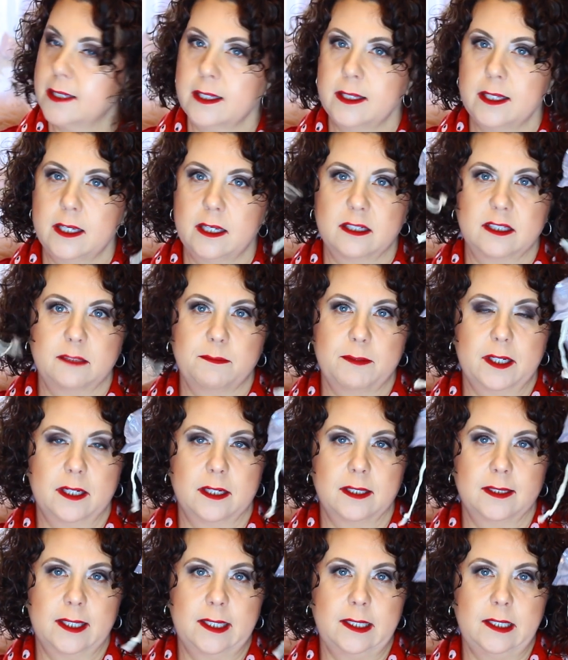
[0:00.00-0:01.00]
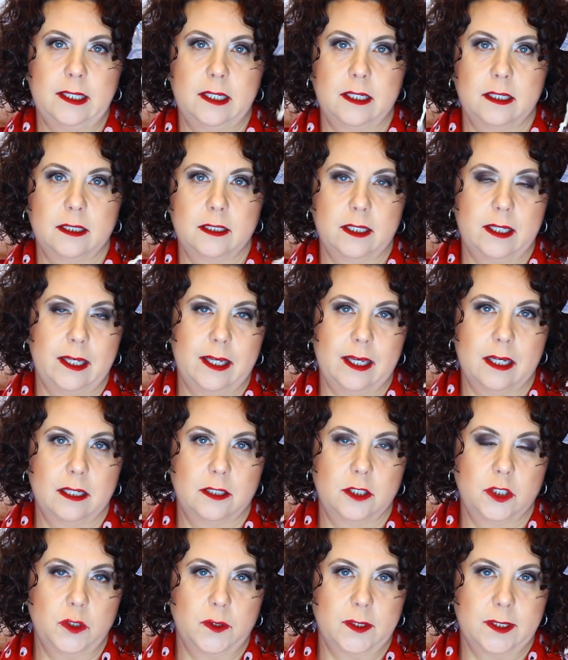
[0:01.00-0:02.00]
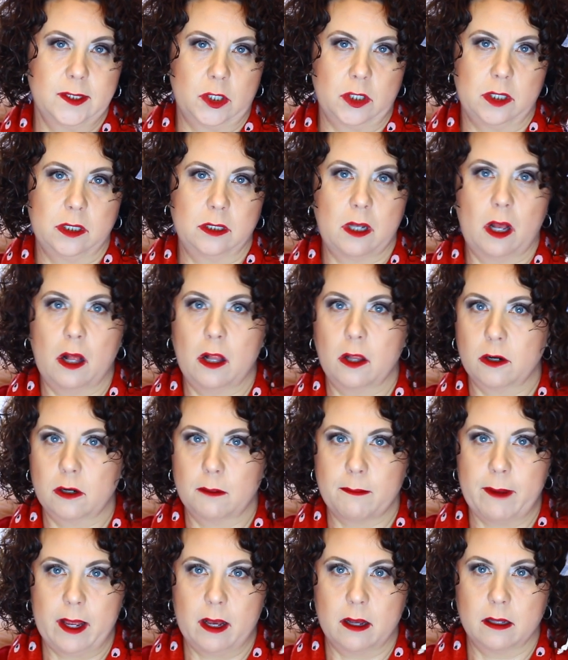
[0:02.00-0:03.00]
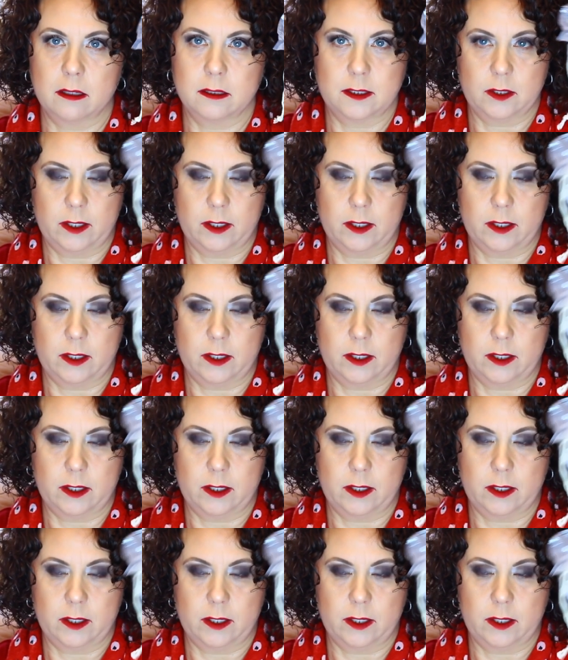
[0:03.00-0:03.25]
I think it's because I needed to get to a certain dollar amount,